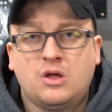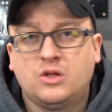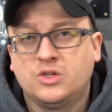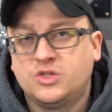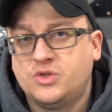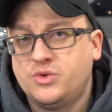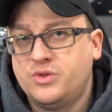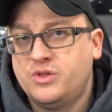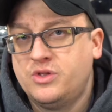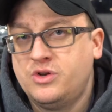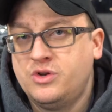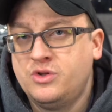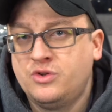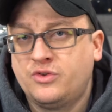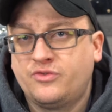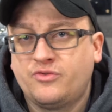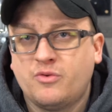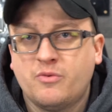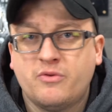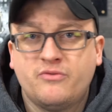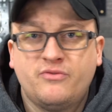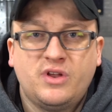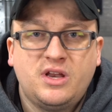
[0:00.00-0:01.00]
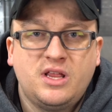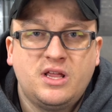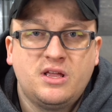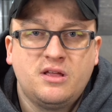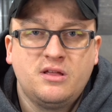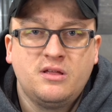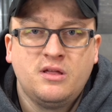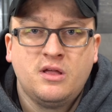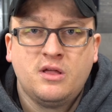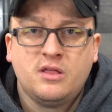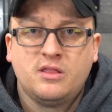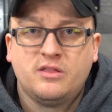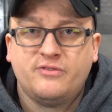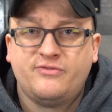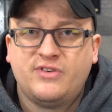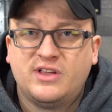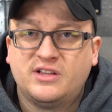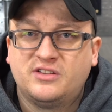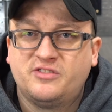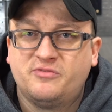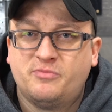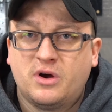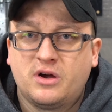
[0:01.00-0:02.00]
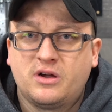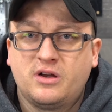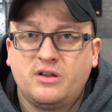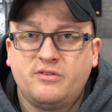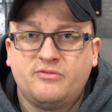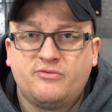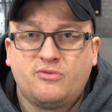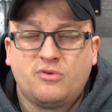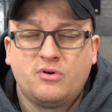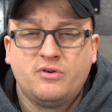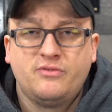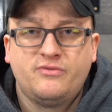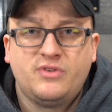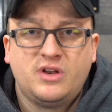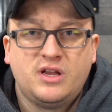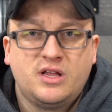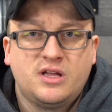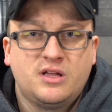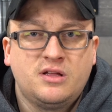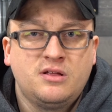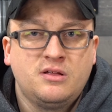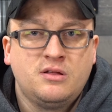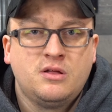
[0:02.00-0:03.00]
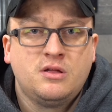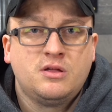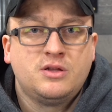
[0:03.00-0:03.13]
Also in the news from Nvidia, the face of marketing for Nvidia,